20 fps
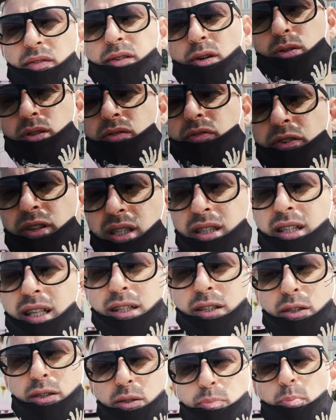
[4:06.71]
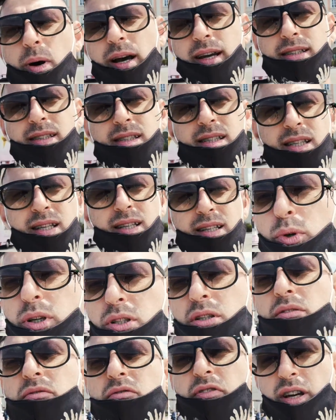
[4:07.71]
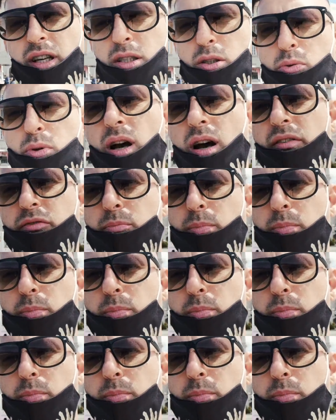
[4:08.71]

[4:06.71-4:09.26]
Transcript: those fastidious bites, which in Venice we have